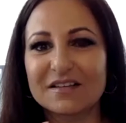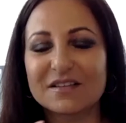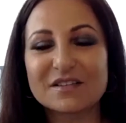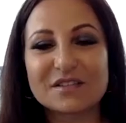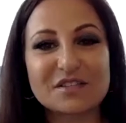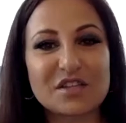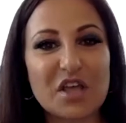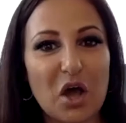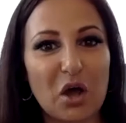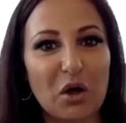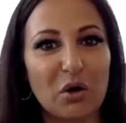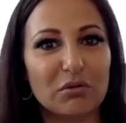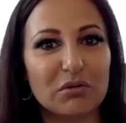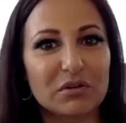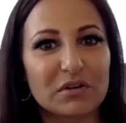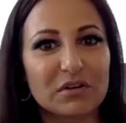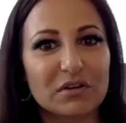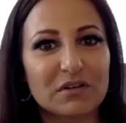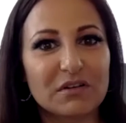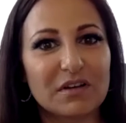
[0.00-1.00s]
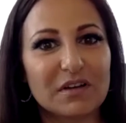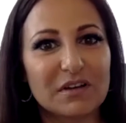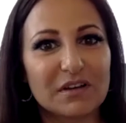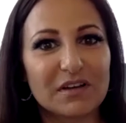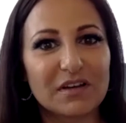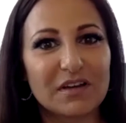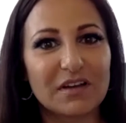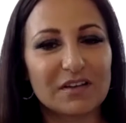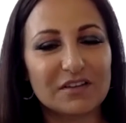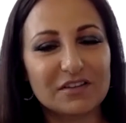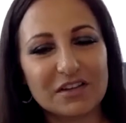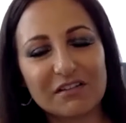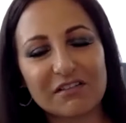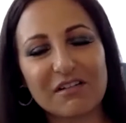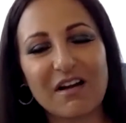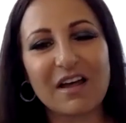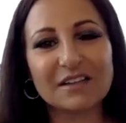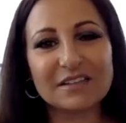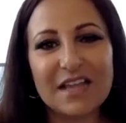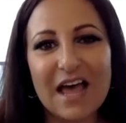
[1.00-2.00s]
So you're
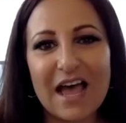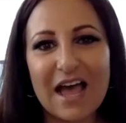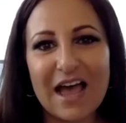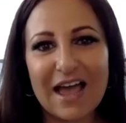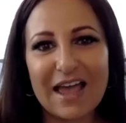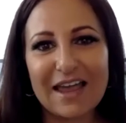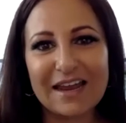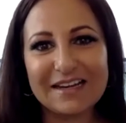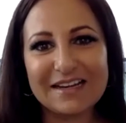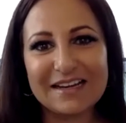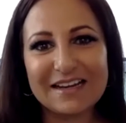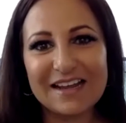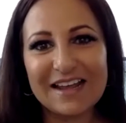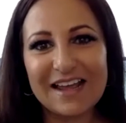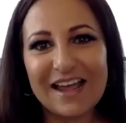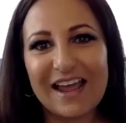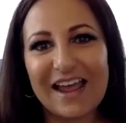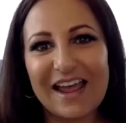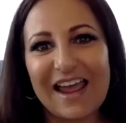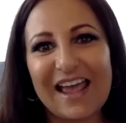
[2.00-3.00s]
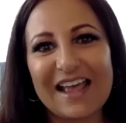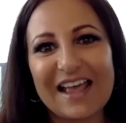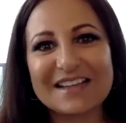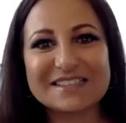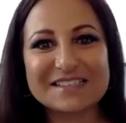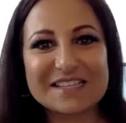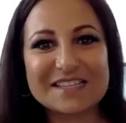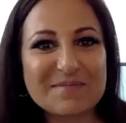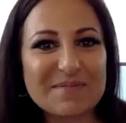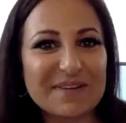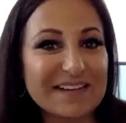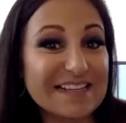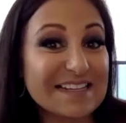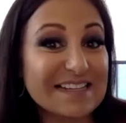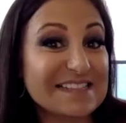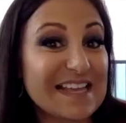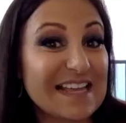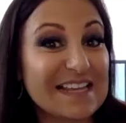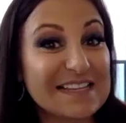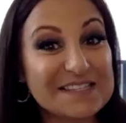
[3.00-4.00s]
online and somebody
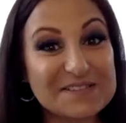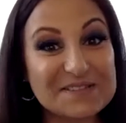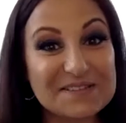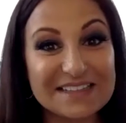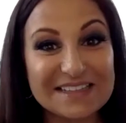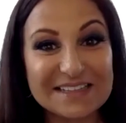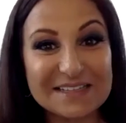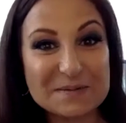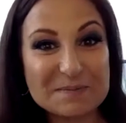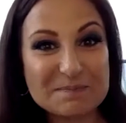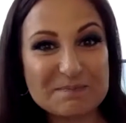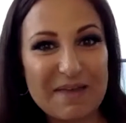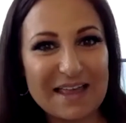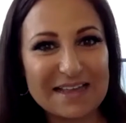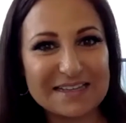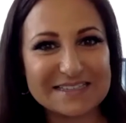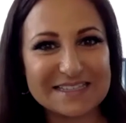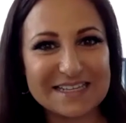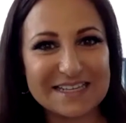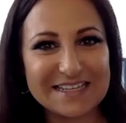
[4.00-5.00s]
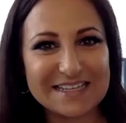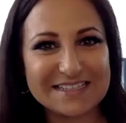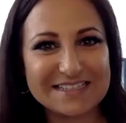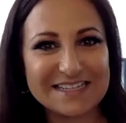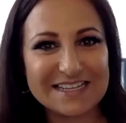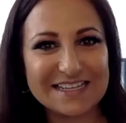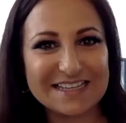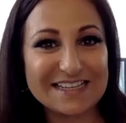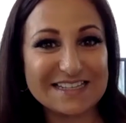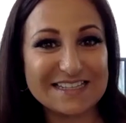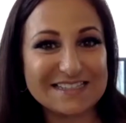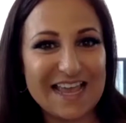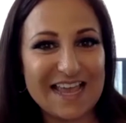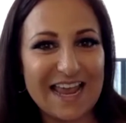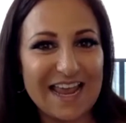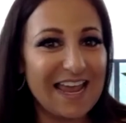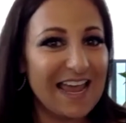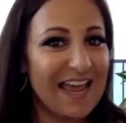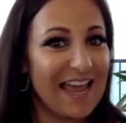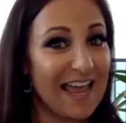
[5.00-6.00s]
sends you a little message. They
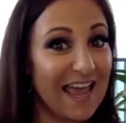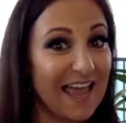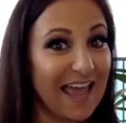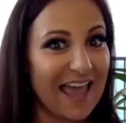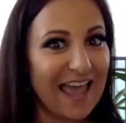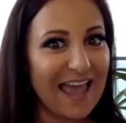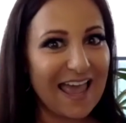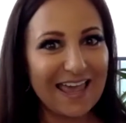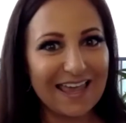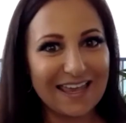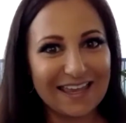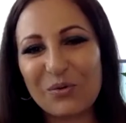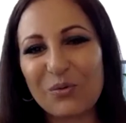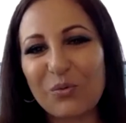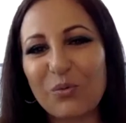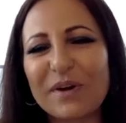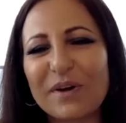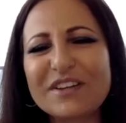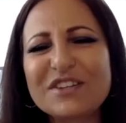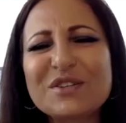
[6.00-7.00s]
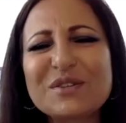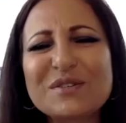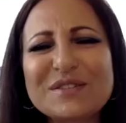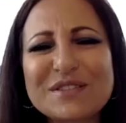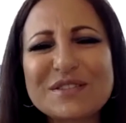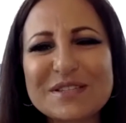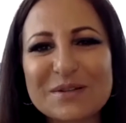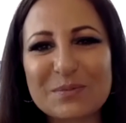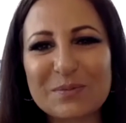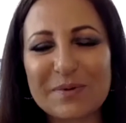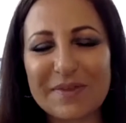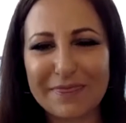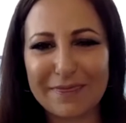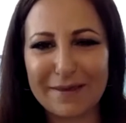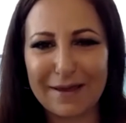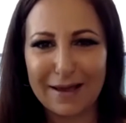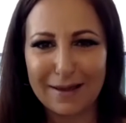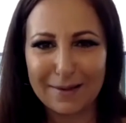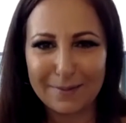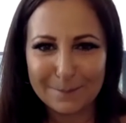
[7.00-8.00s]
say, hey, what do you do with
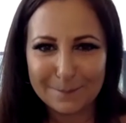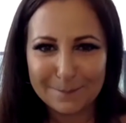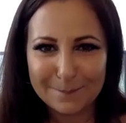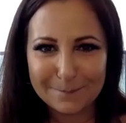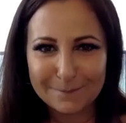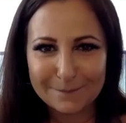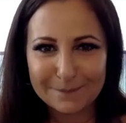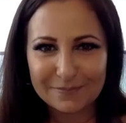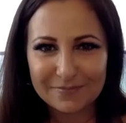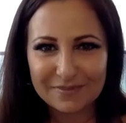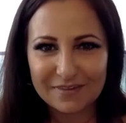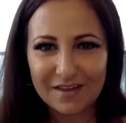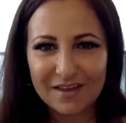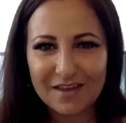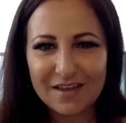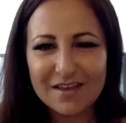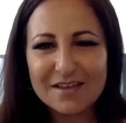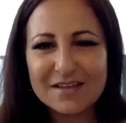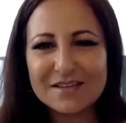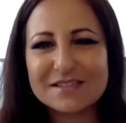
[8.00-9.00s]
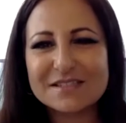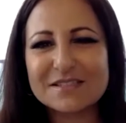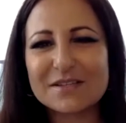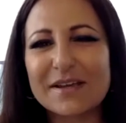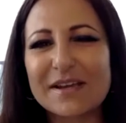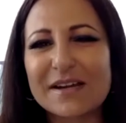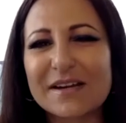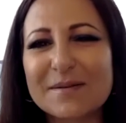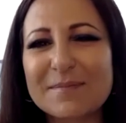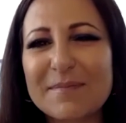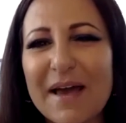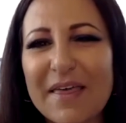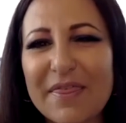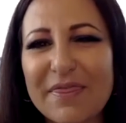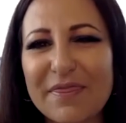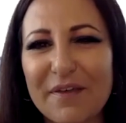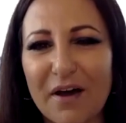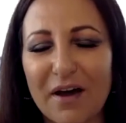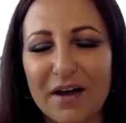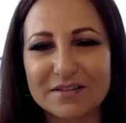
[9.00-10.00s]
that? So here are my
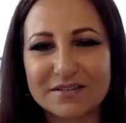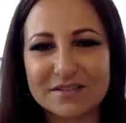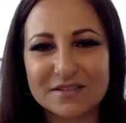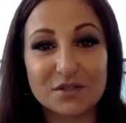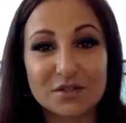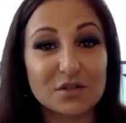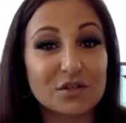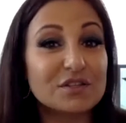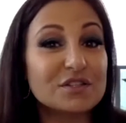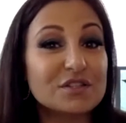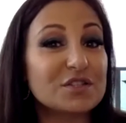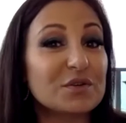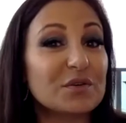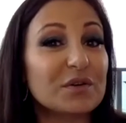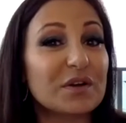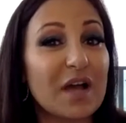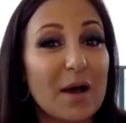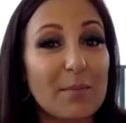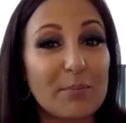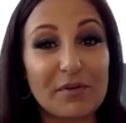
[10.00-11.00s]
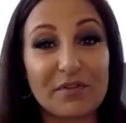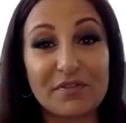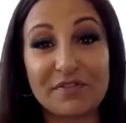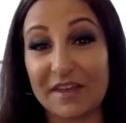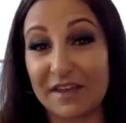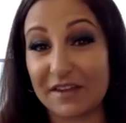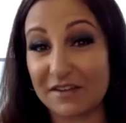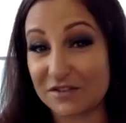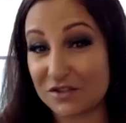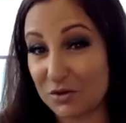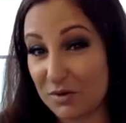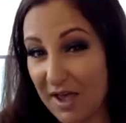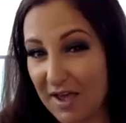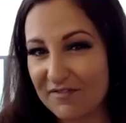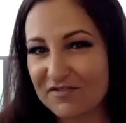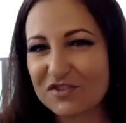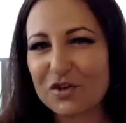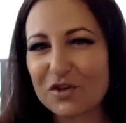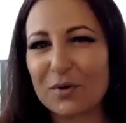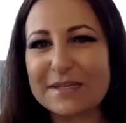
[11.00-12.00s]
thoughts. You can do a couple things. You
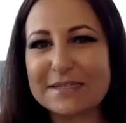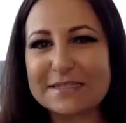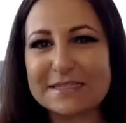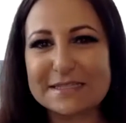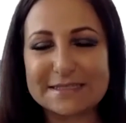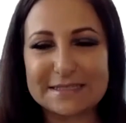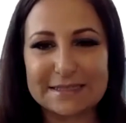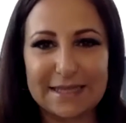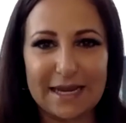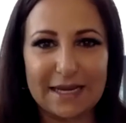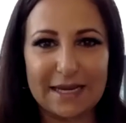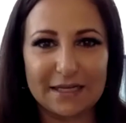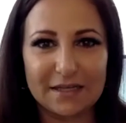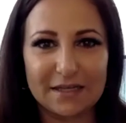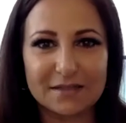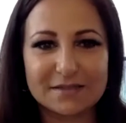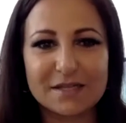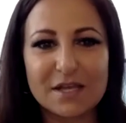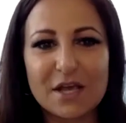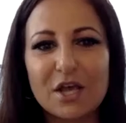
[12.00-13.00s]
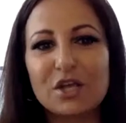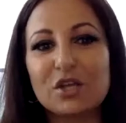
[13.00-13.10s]
have choices, ladies.